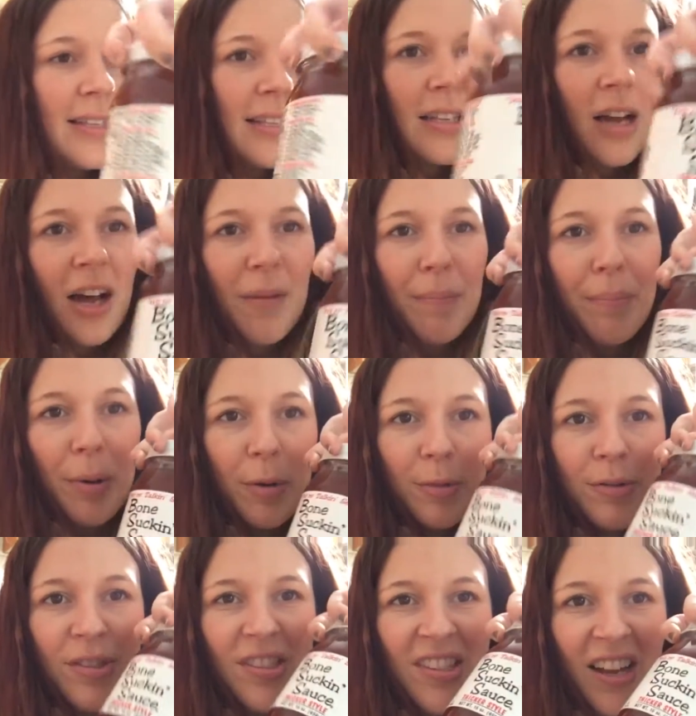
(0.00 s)
It's called
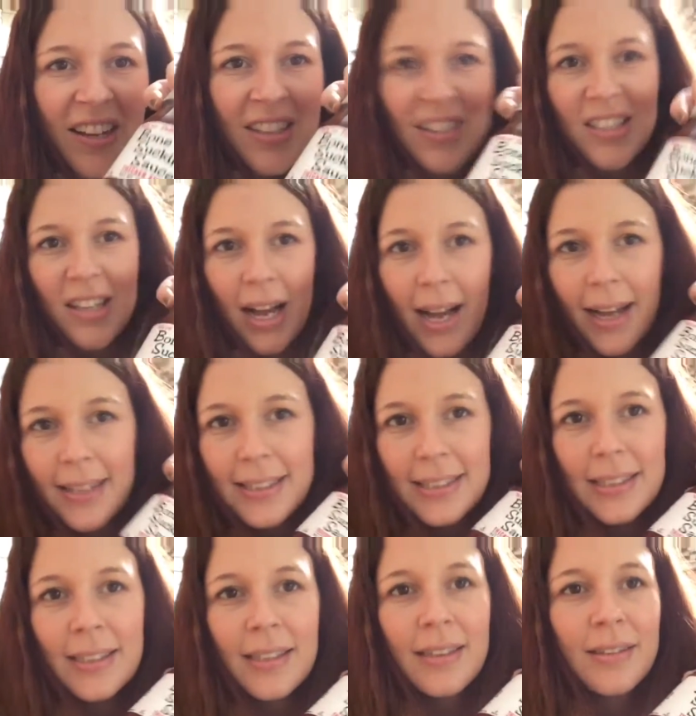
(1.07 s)
Bone Sucking Sauce,
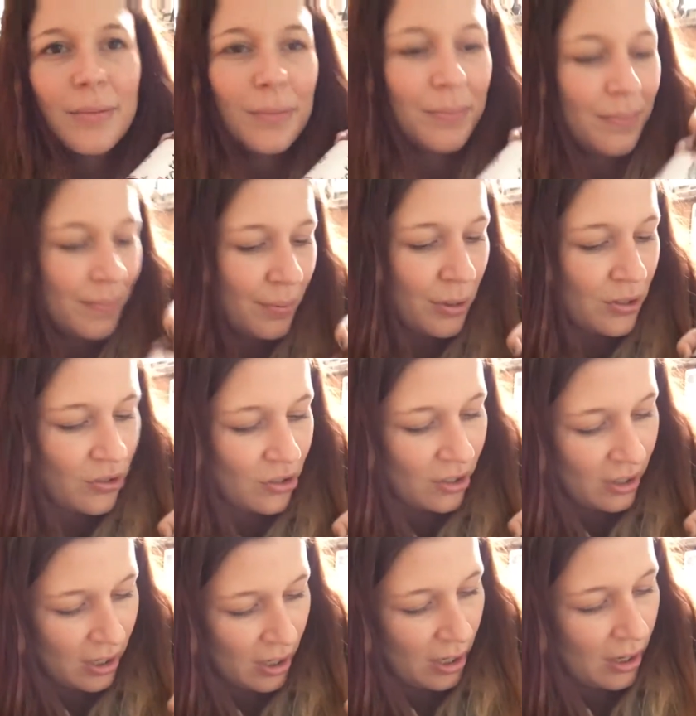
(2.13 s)
which
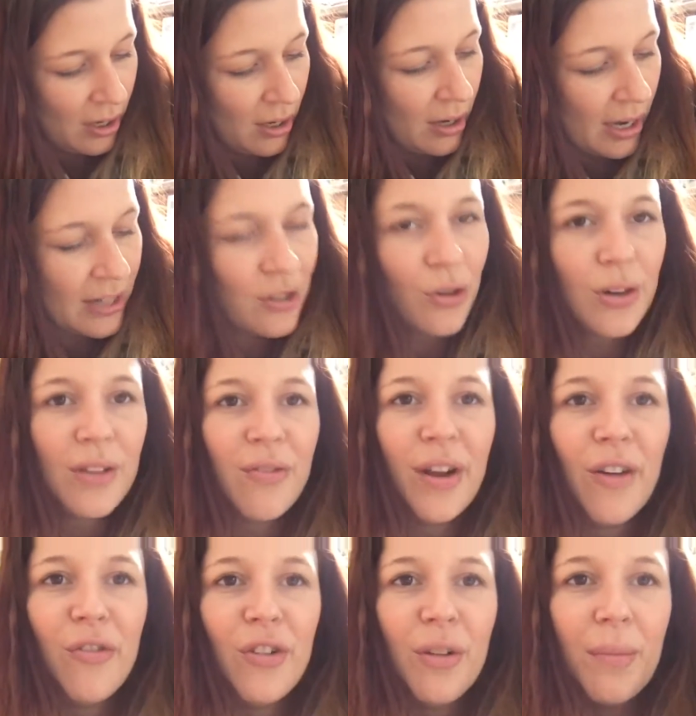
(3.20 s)
I totally
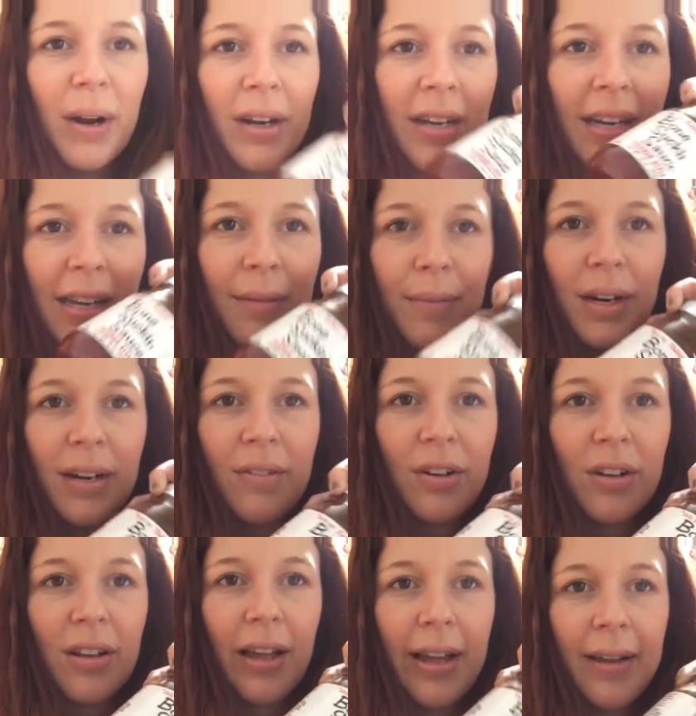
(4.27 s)
fell for the marketing. I'm not even
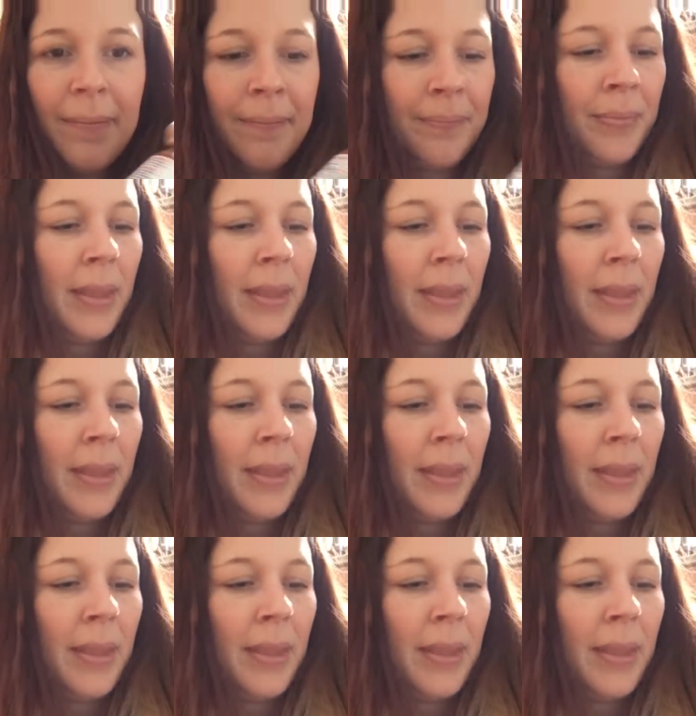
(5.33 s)
gonna lie.